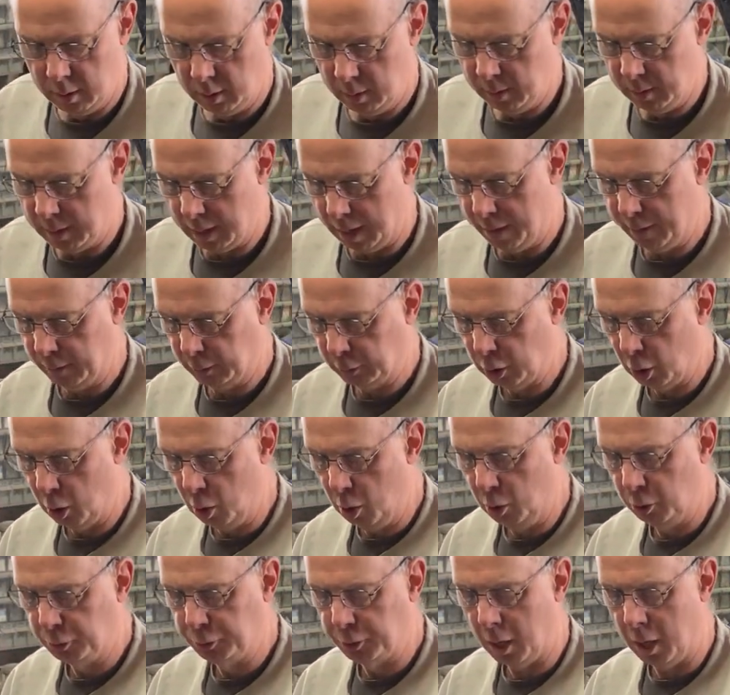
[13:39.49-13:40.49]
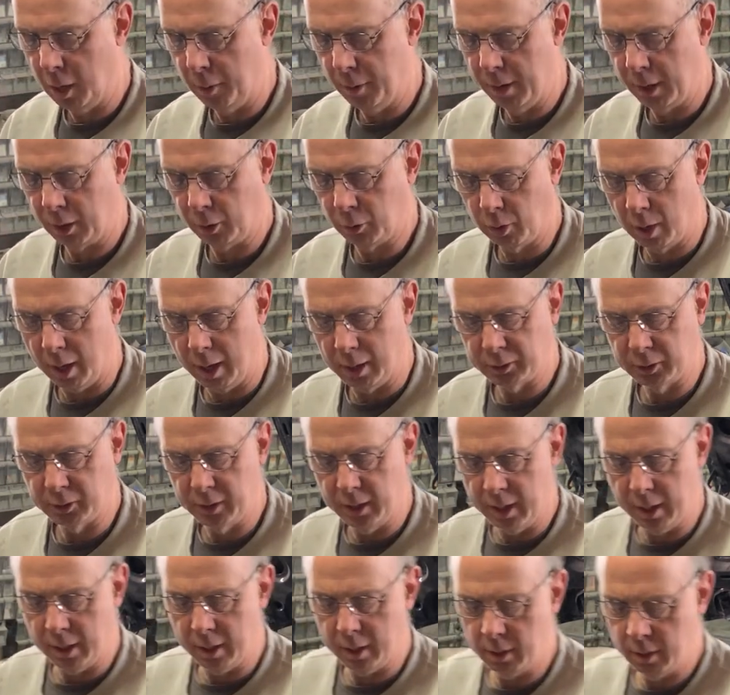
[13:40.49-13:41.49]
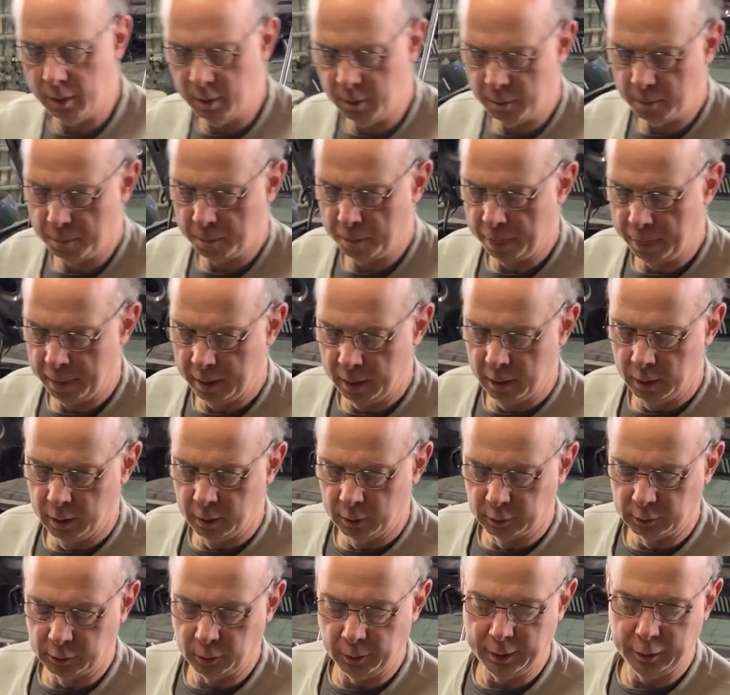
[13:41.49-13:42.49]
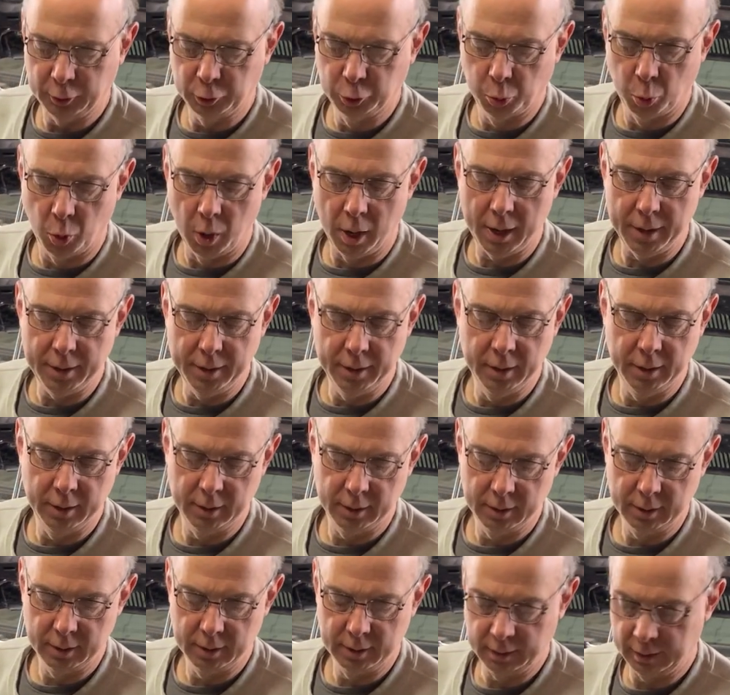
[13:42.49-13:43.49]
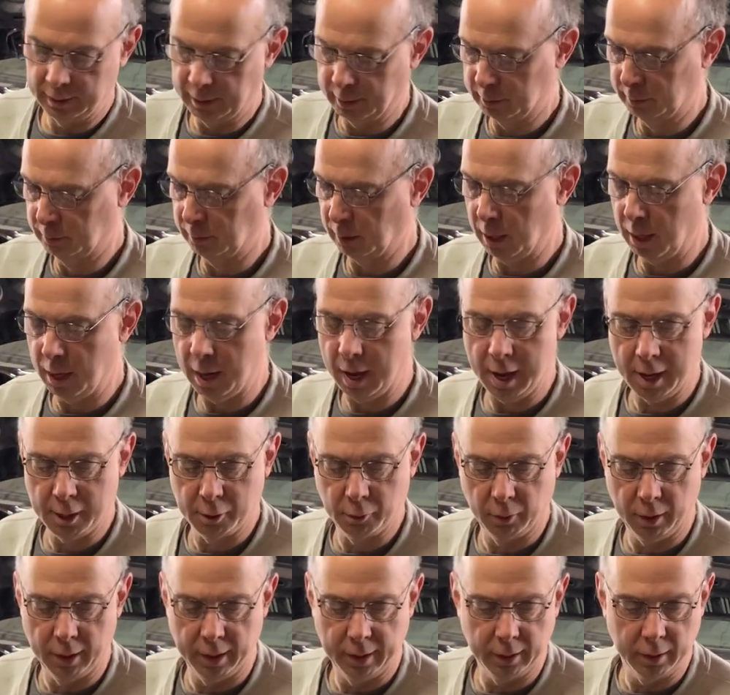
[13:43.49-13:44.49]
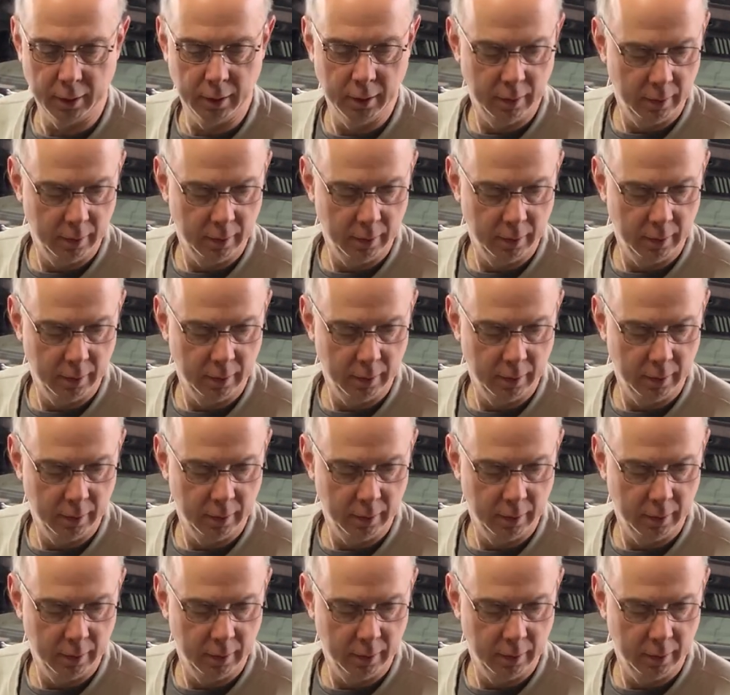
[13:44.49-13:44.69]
Now there's holes all the way across here, so each one gets a hog ring.